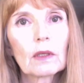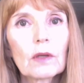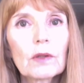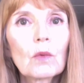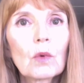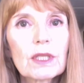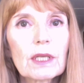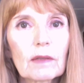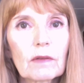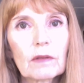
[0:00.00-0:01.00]
On the
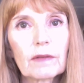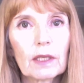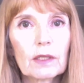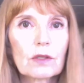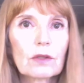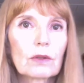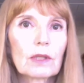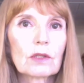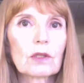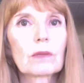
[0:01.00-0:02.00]
water level of how to
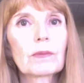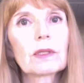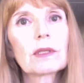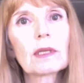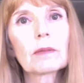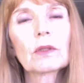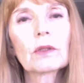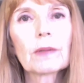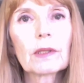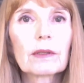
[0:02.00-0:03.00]
interpret the double
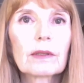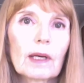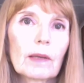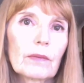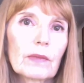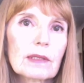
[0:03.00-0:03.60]
loop on a thumb,